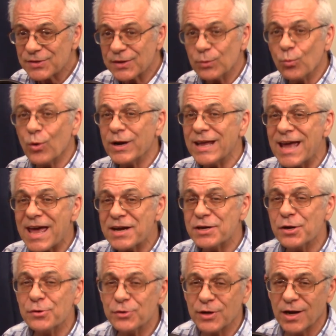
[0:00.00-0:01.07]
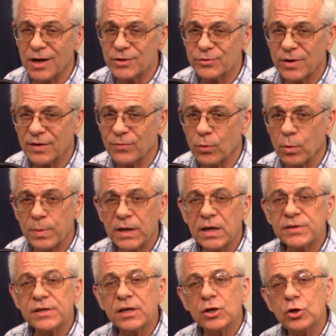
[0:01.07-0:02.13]
than what he had it under contract for
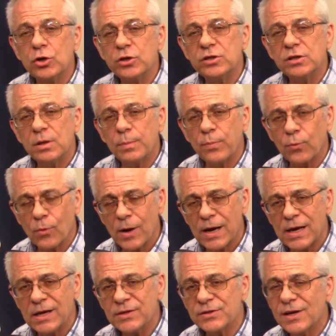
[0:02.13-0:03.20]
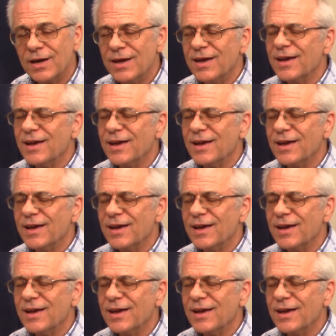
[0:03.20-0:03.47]
because it couldn't appraise.